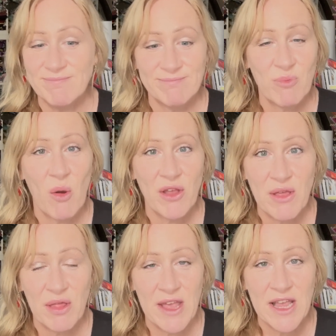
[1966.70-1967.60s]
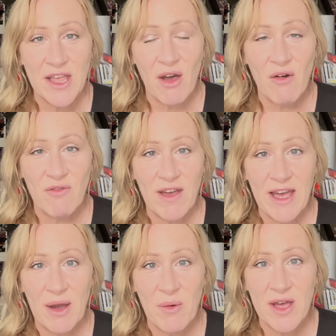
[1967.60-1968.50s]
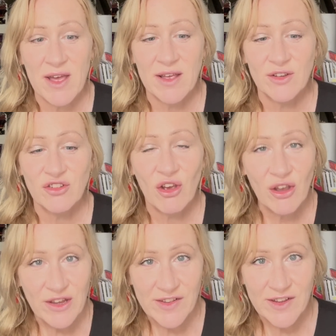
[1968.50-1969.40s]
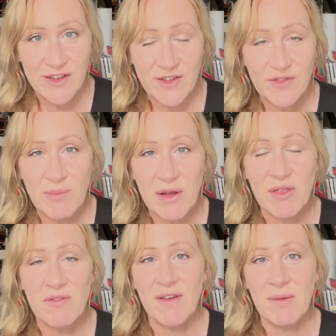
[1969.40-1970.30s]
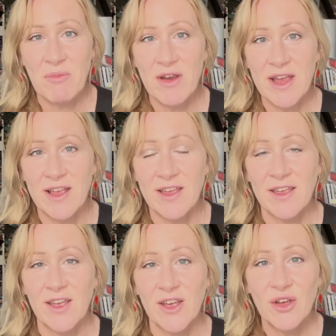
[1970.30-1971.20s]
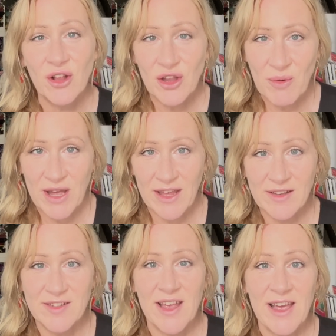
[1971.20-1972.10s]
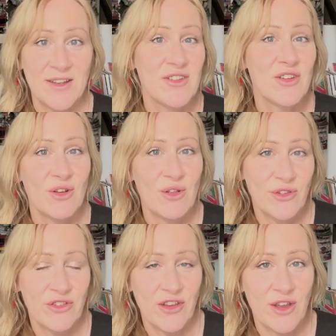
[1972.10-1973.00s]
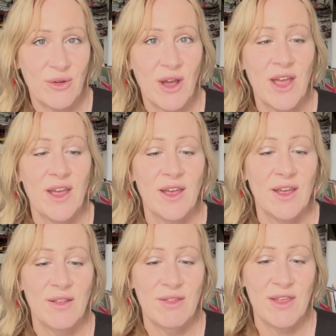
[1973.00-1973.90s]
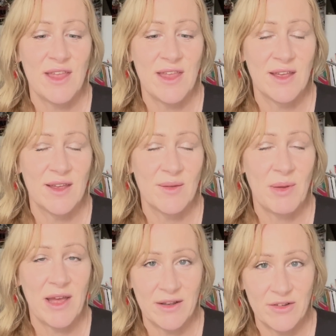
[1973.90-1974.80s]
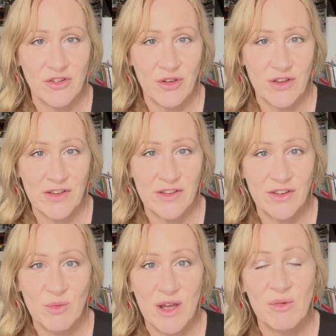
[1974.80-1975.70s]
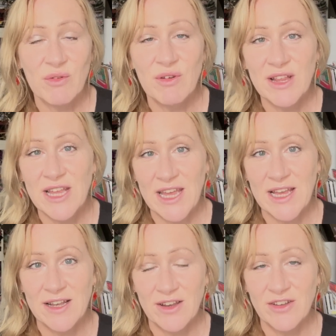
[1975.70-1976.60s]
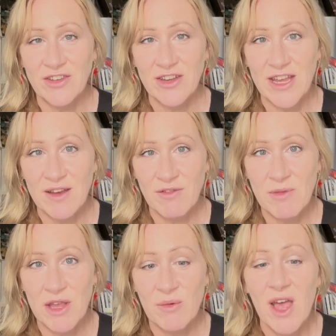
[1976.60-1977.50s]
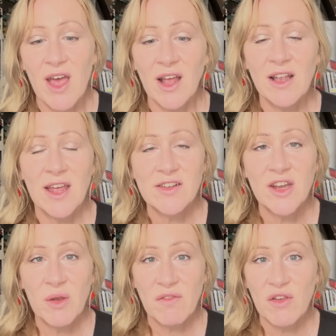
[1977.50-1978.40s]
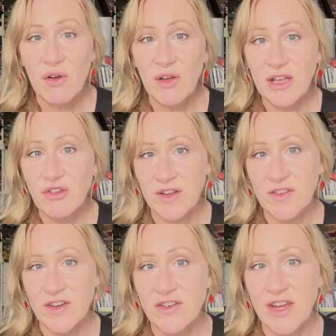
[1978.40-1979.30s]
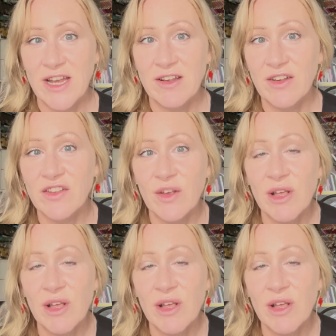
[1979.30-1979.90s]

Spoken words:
what you think of our choices for both the fabric colourways and also the pattern choices as well. We're really keen to hear from you, and let us know if you're interested in sewing